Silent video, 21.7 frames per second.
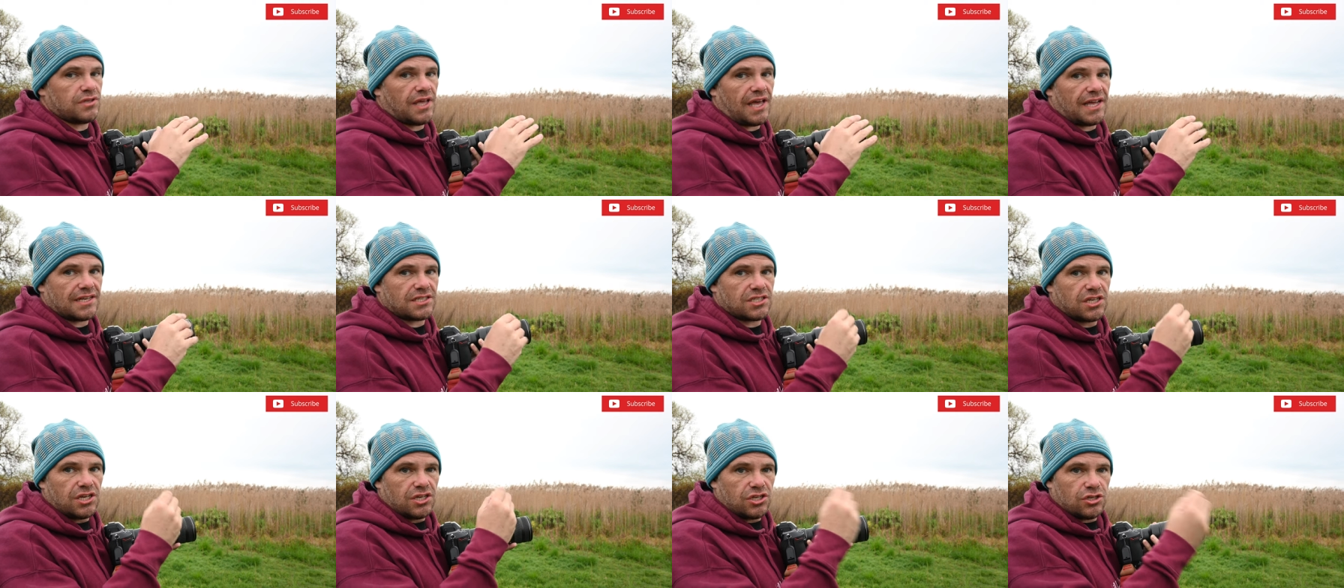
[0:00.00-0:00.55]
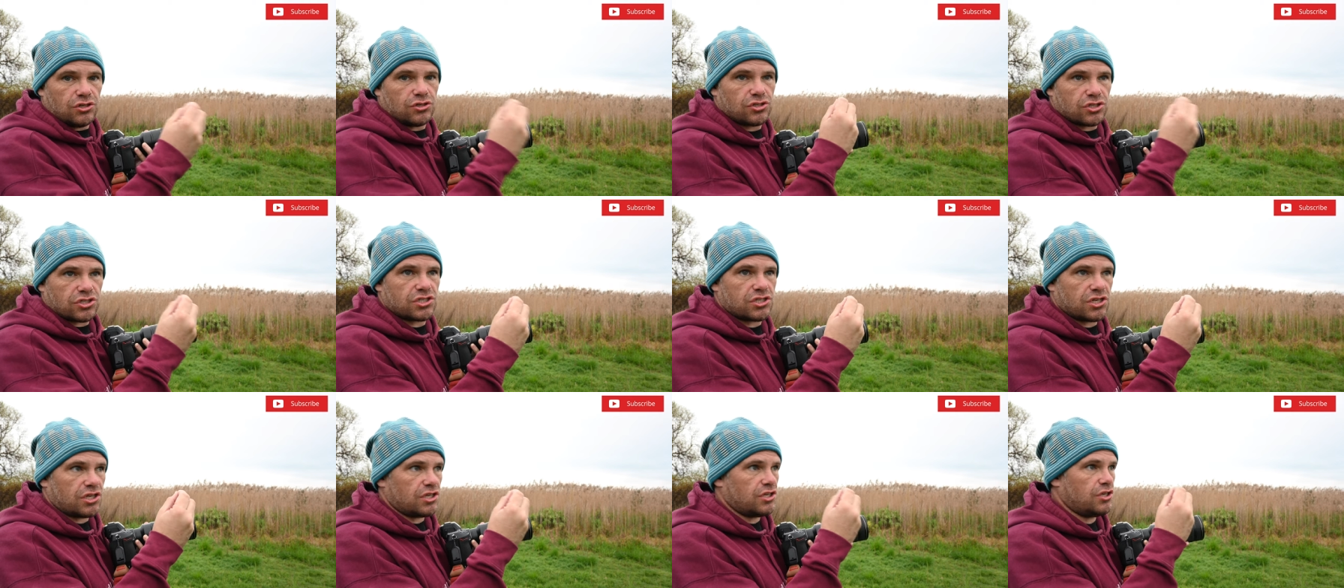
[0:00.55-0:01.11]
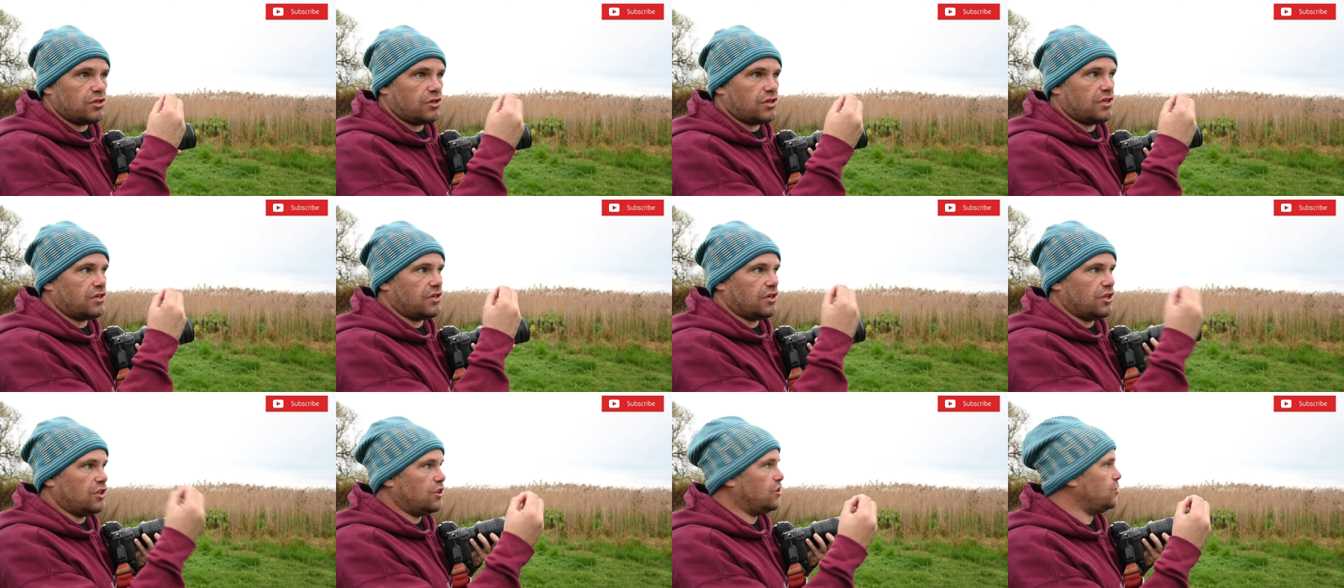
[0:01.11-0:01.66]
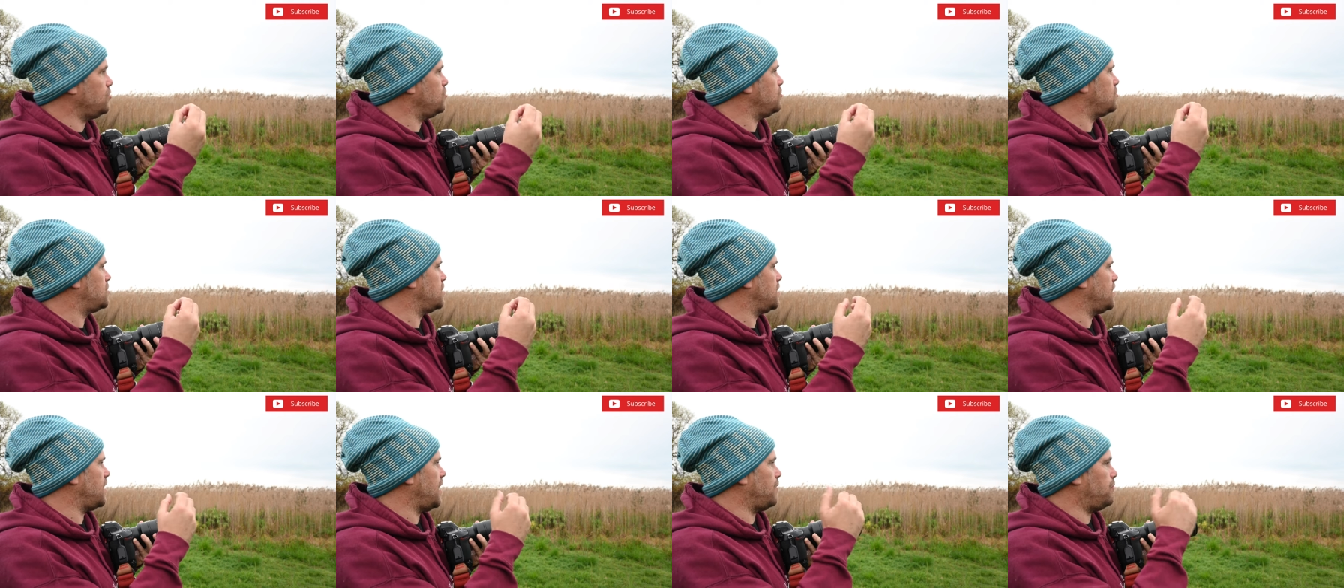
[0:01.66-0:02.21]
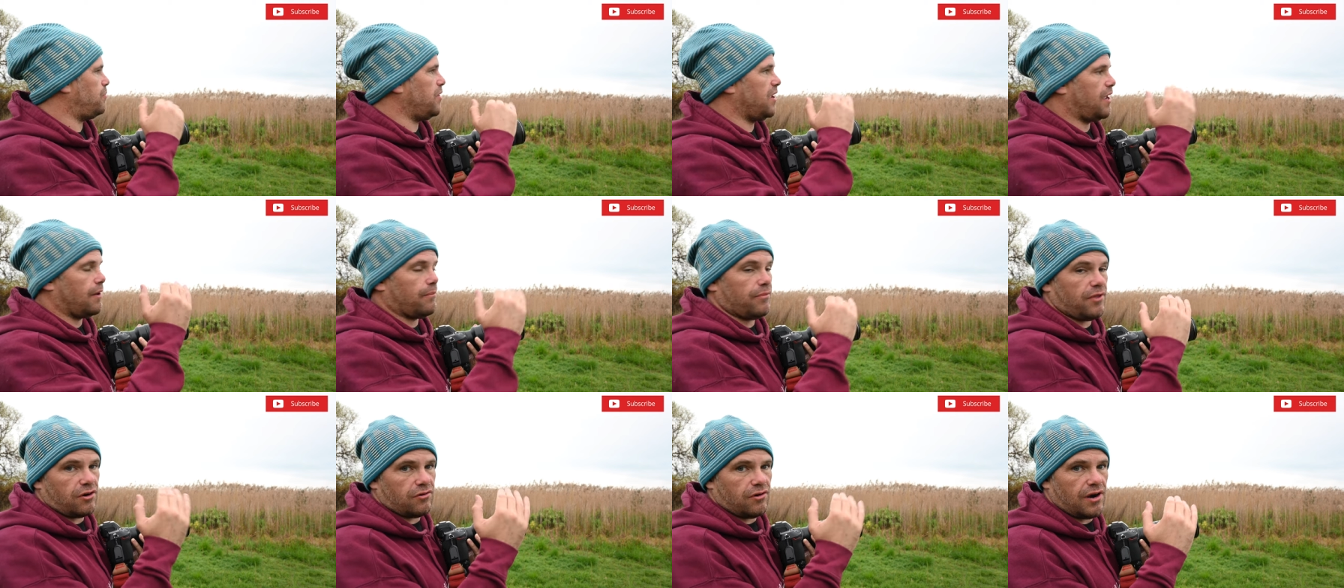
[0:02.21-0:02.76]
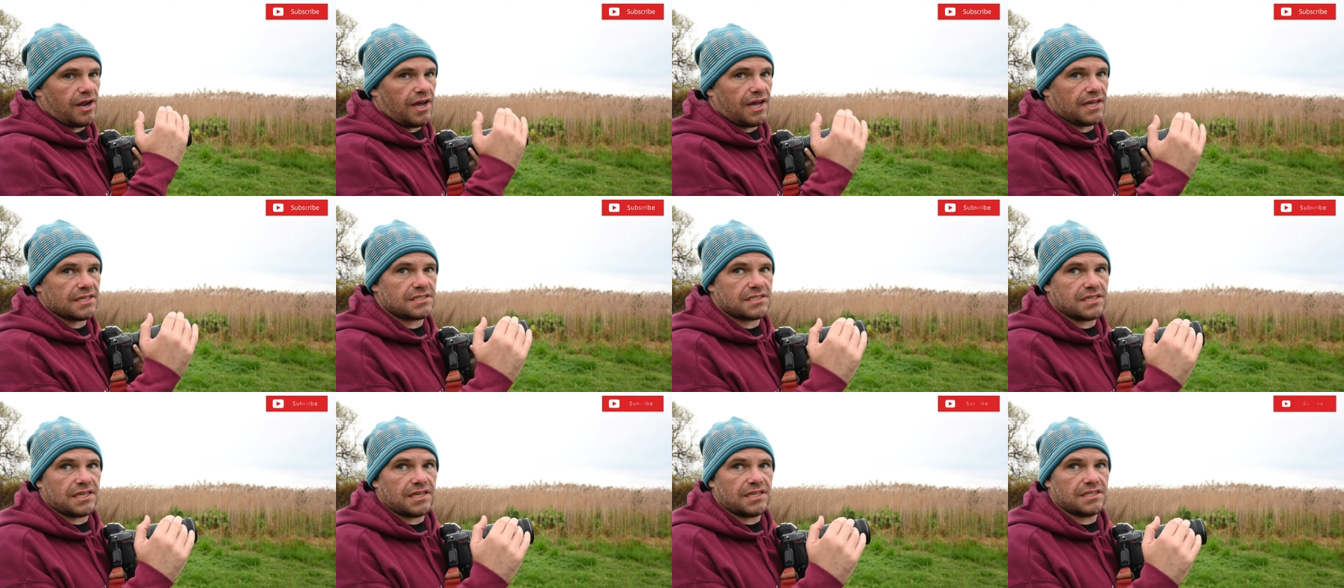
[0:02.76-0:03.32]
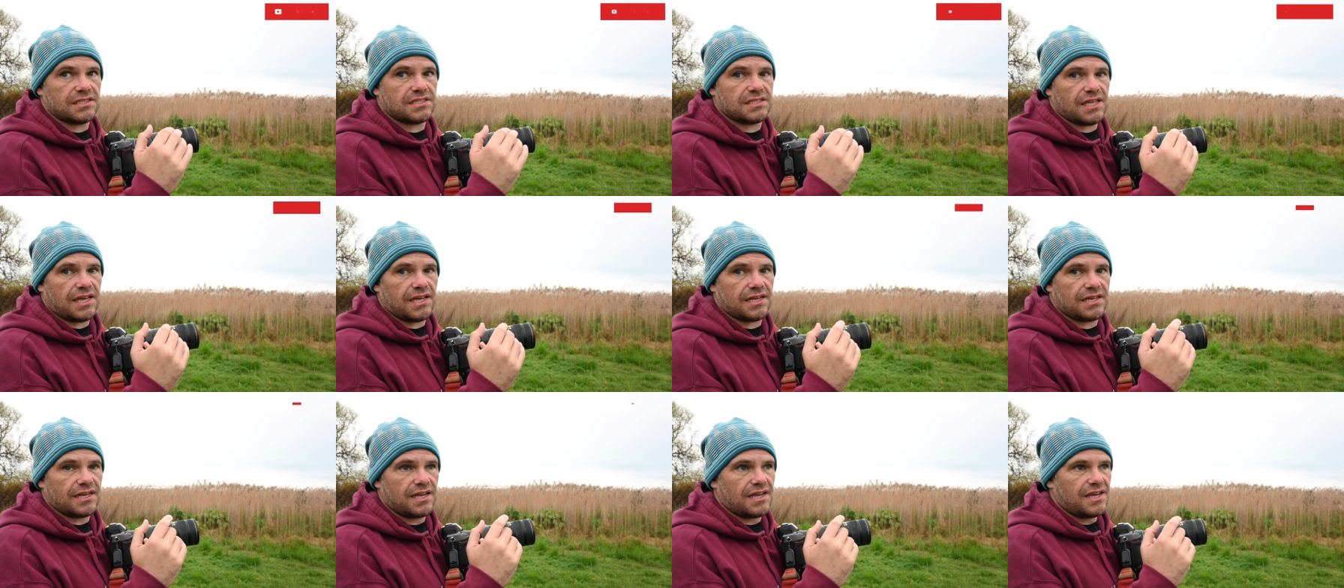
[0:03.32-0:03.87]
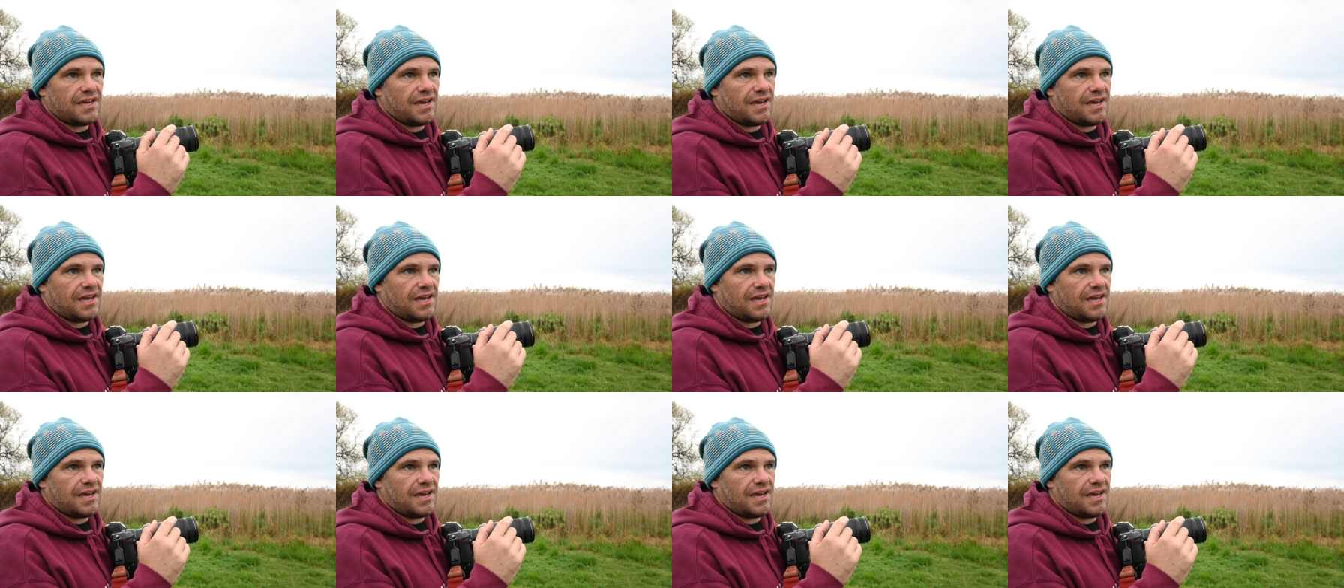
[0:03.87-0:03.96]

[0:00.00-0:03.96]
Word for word: that you just you can lose it and pick up the grass instead